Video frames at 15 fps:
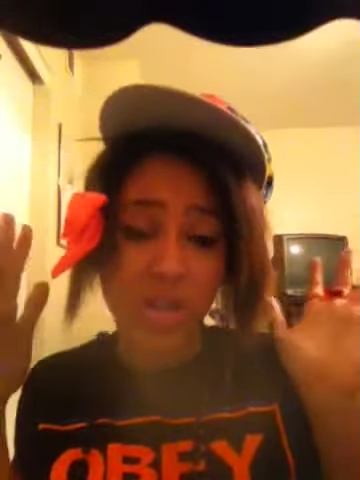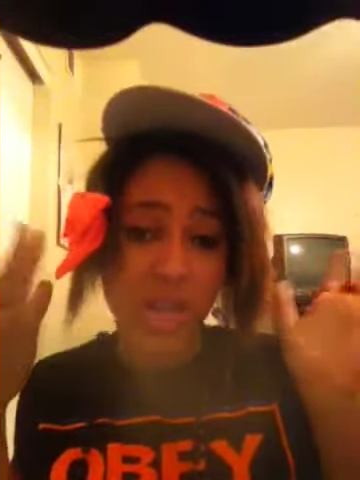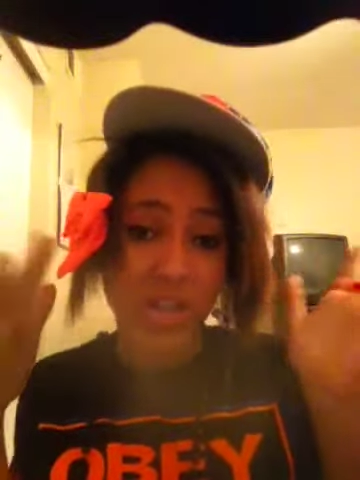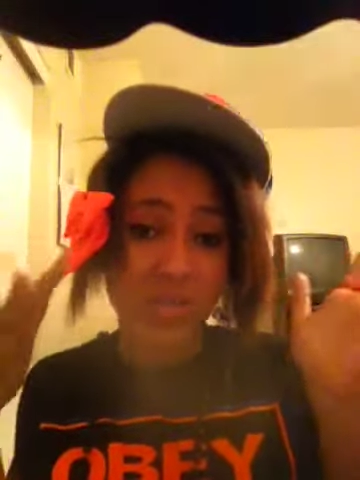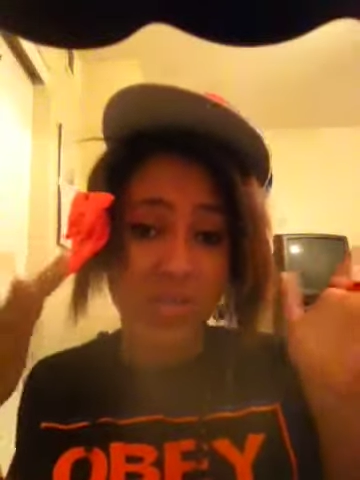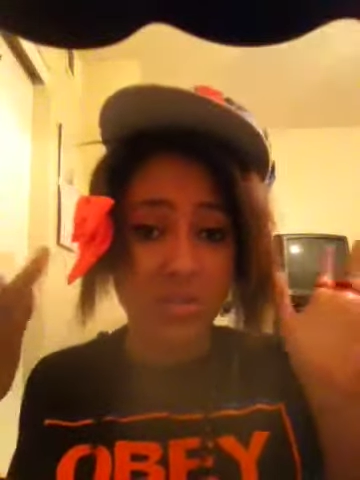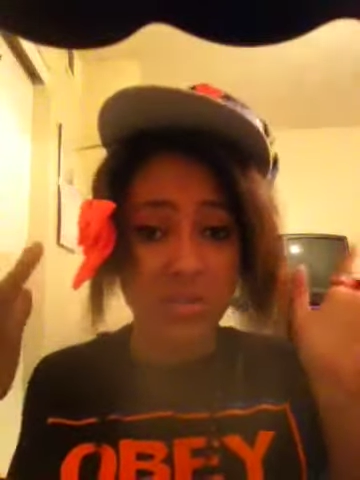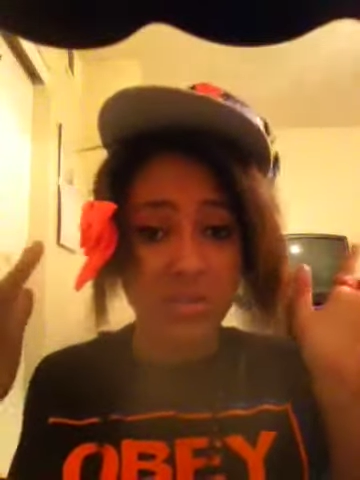
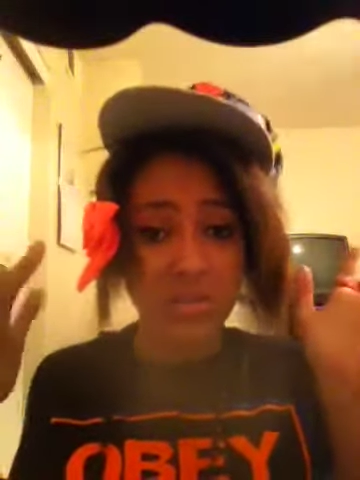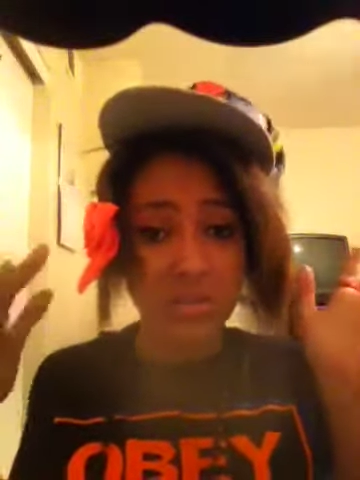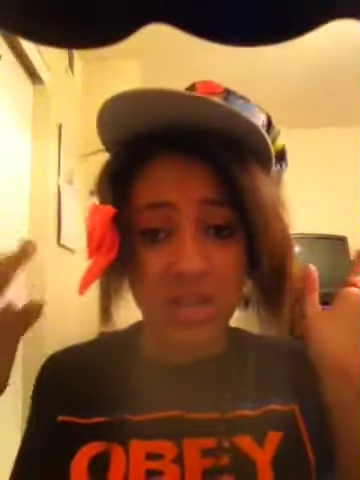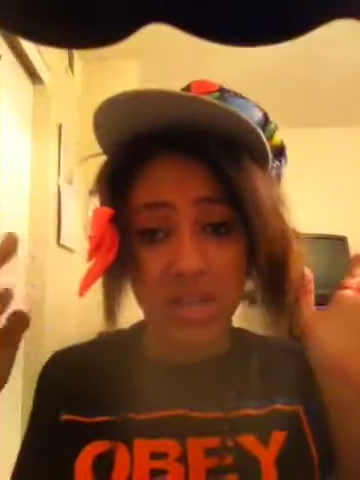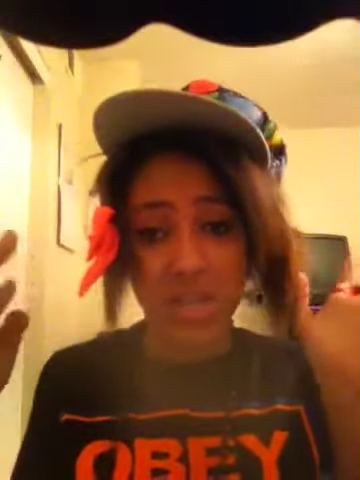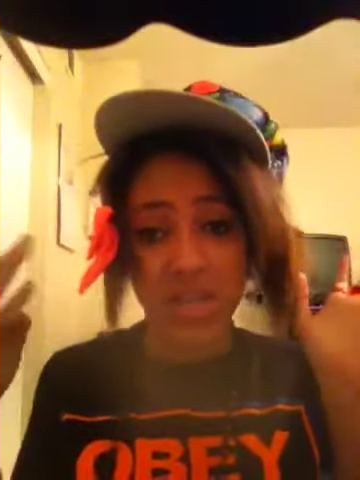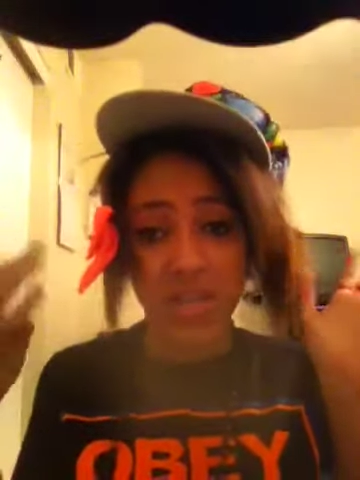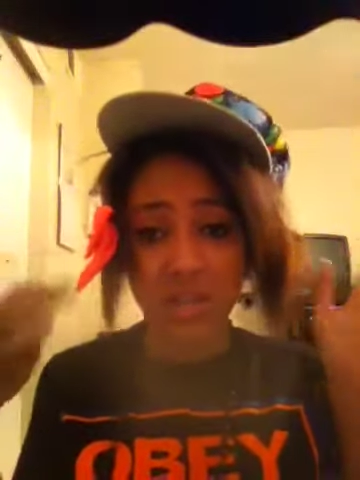that just so they
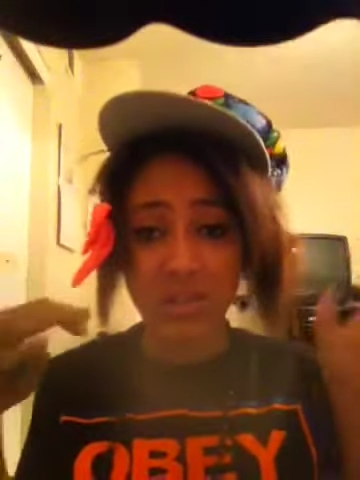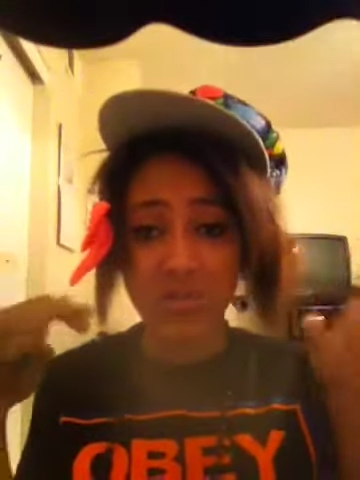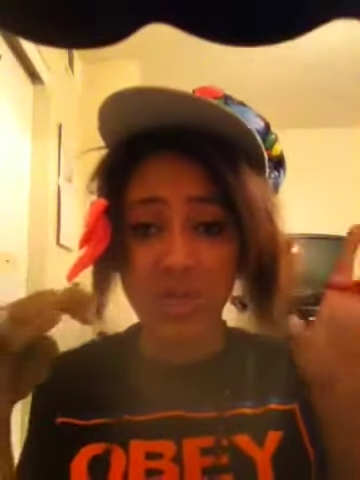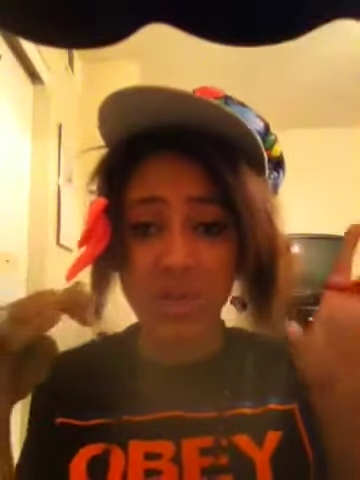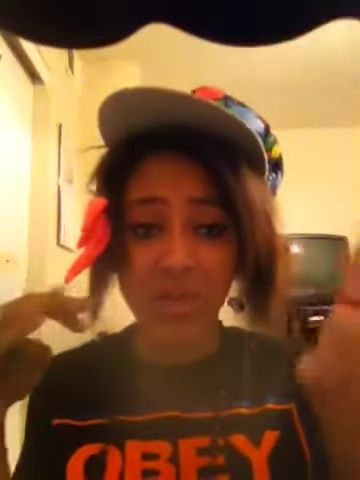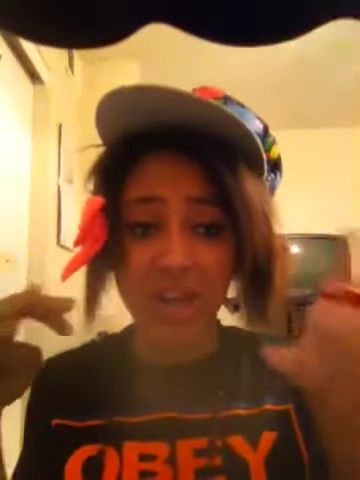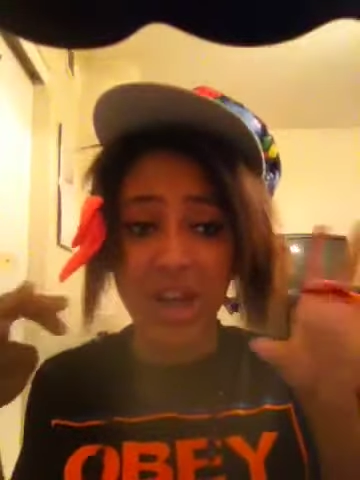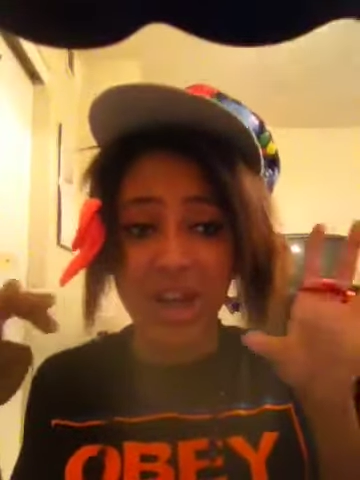can love
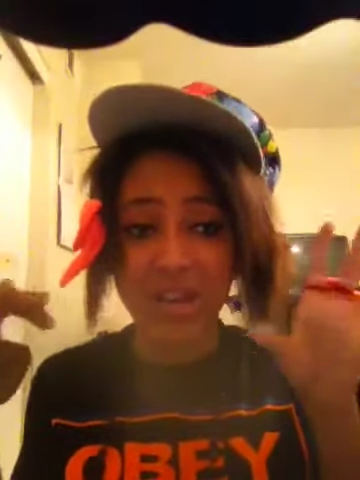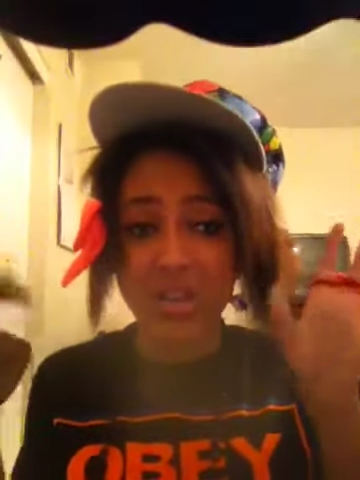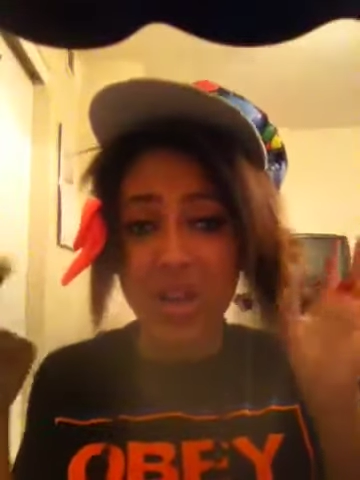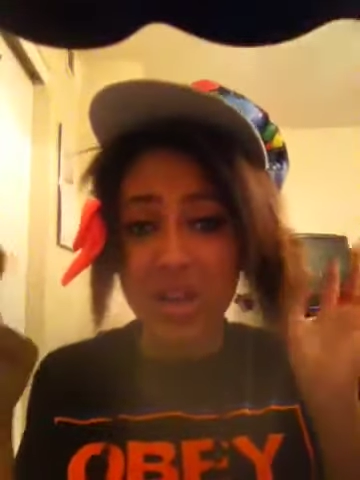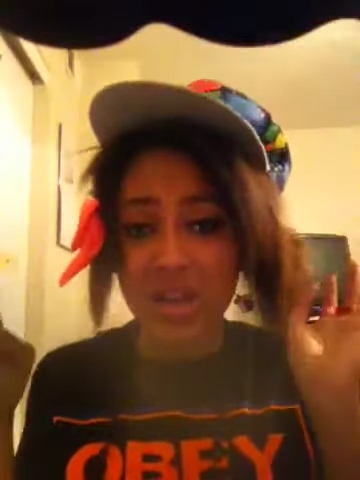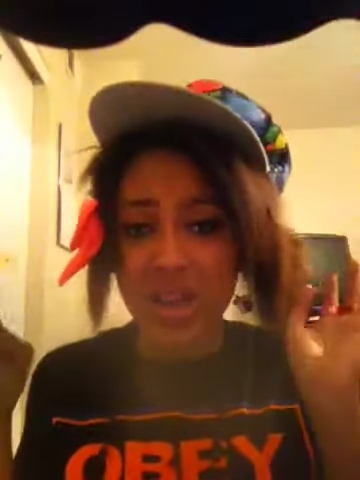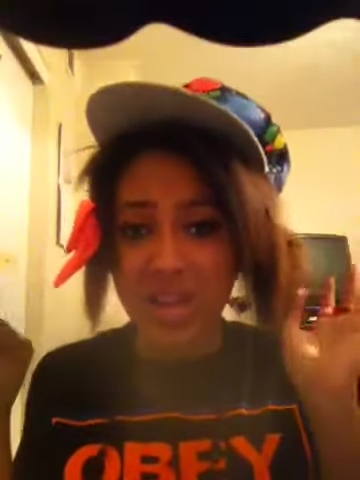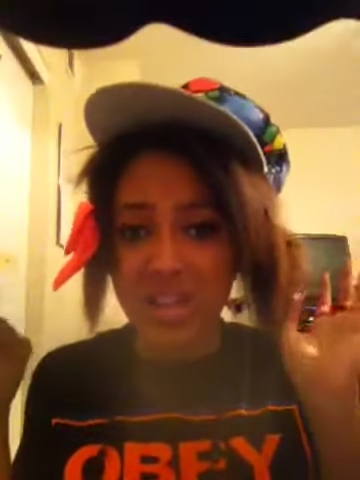their guys.
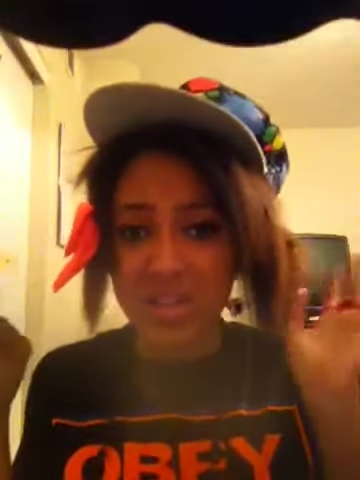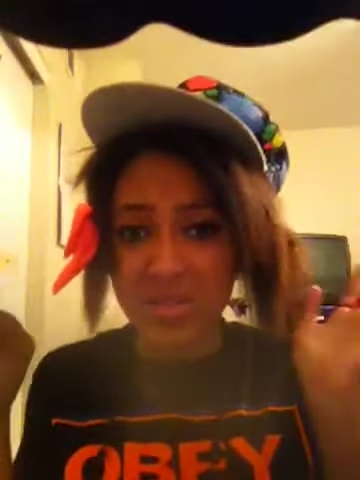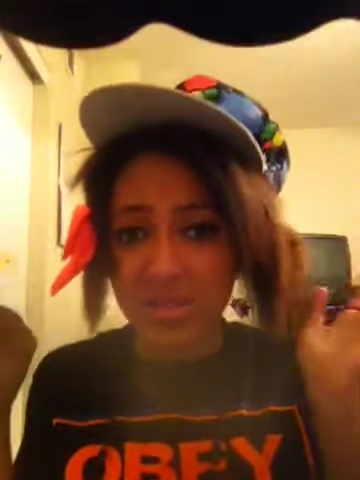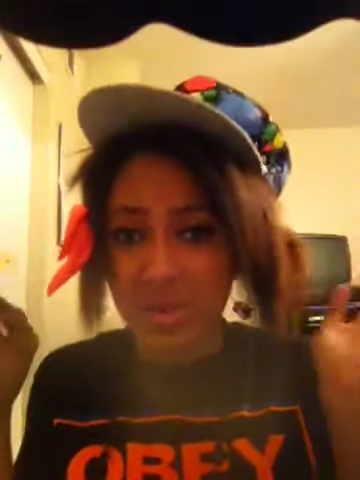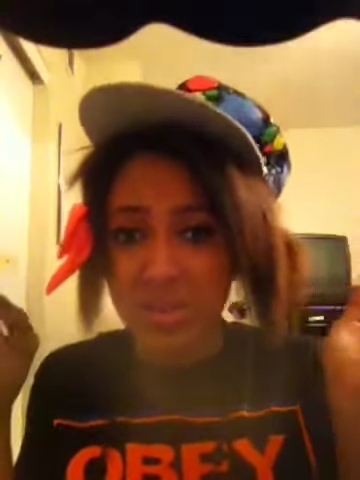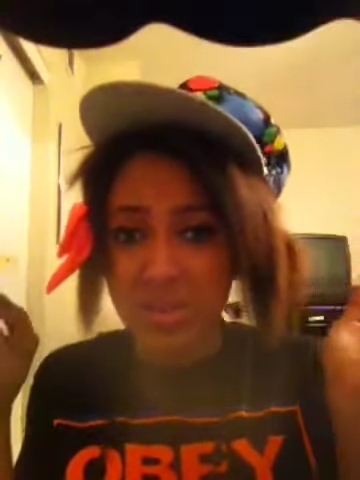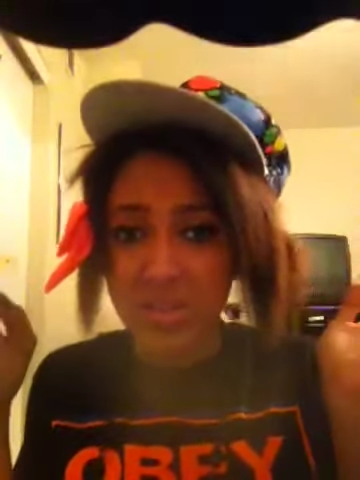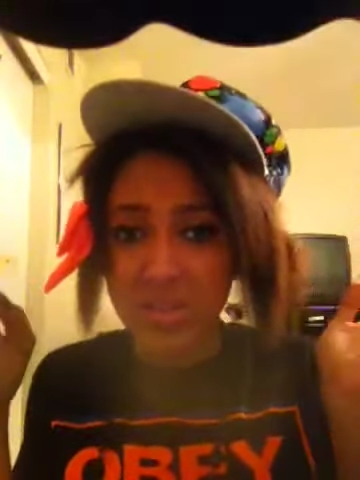And it's
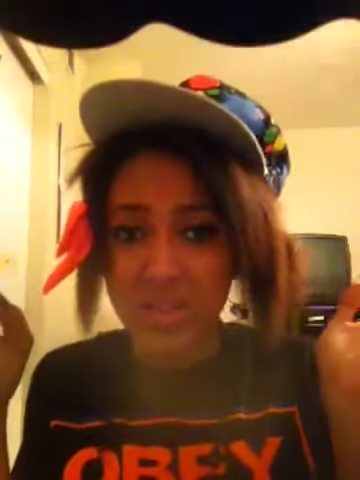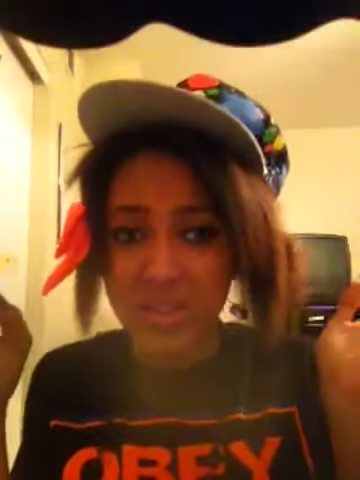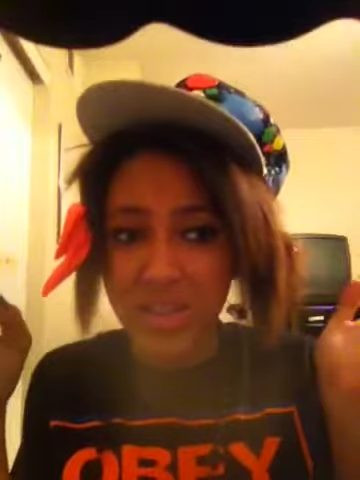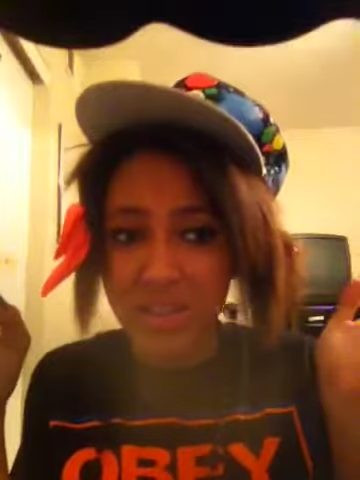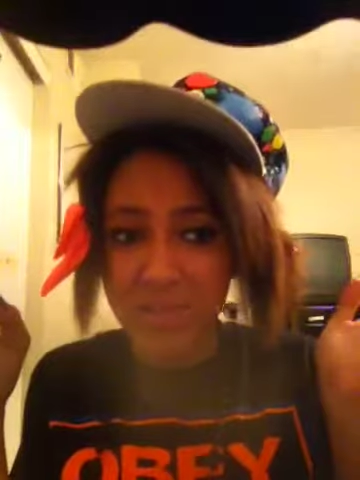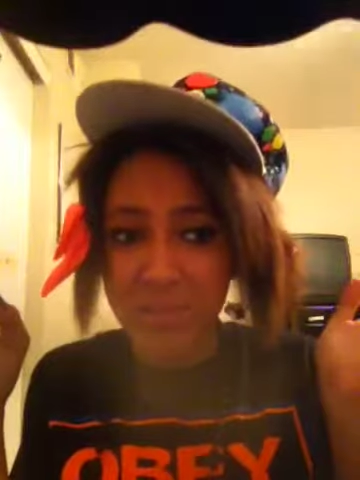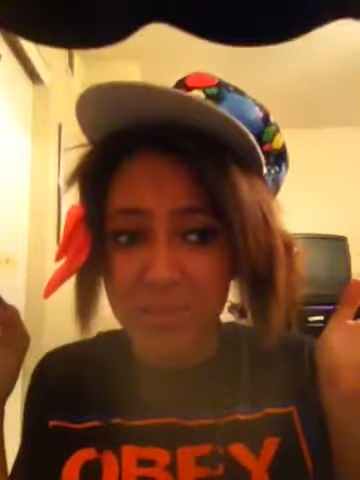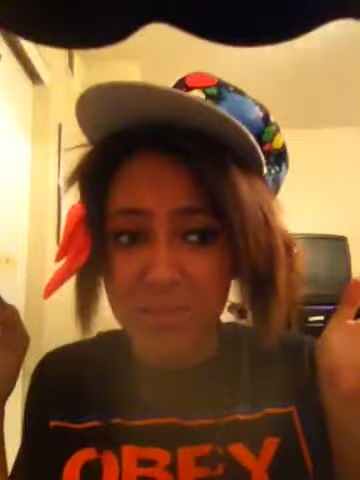totally
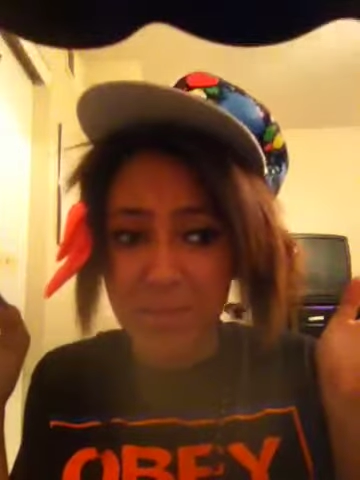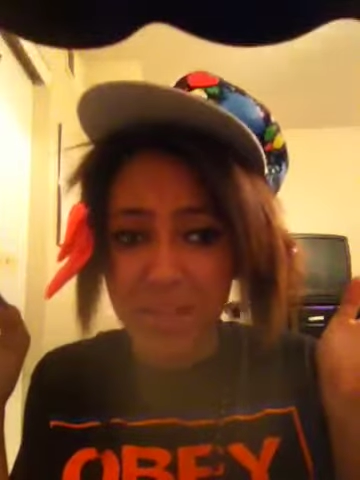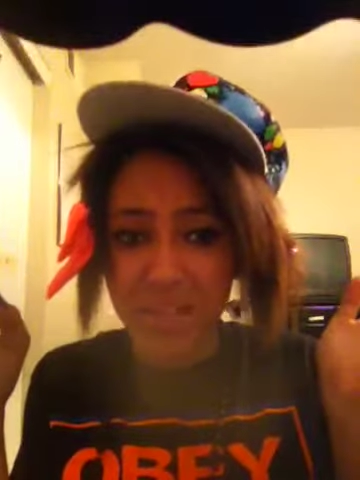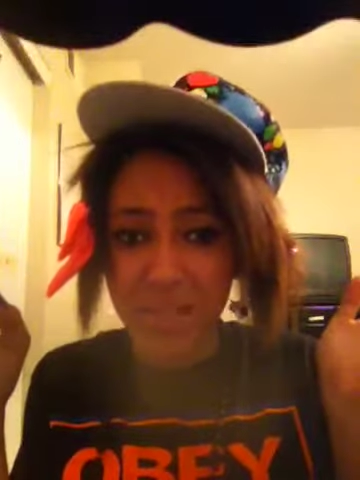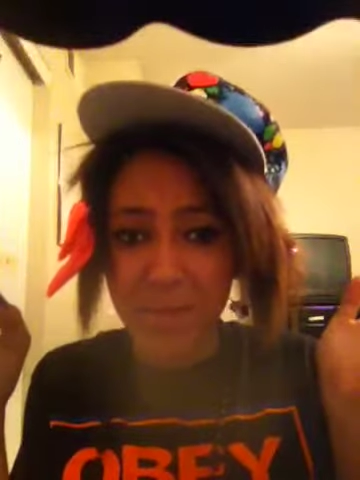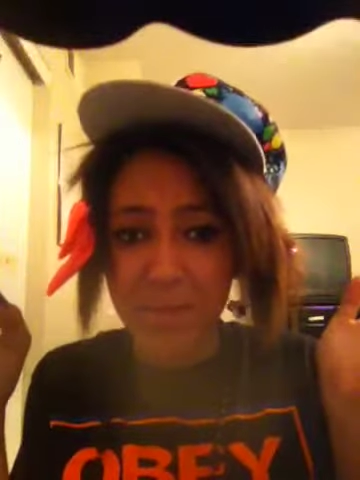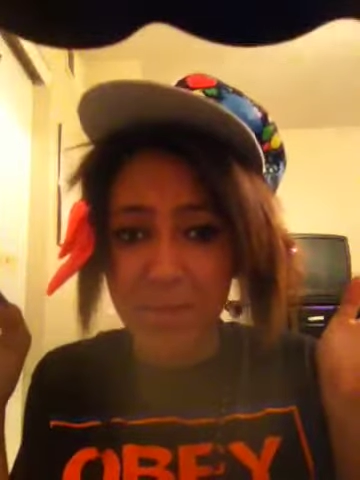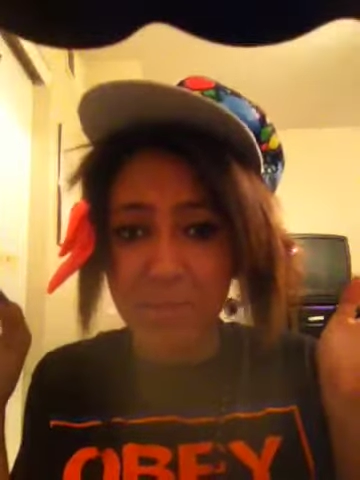not for
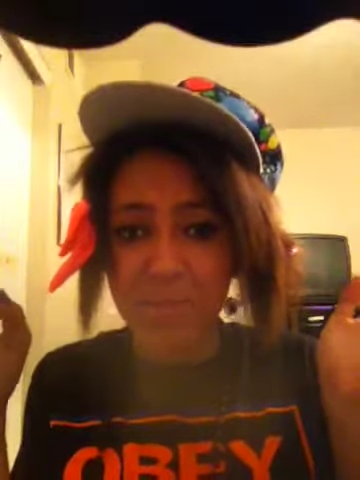money.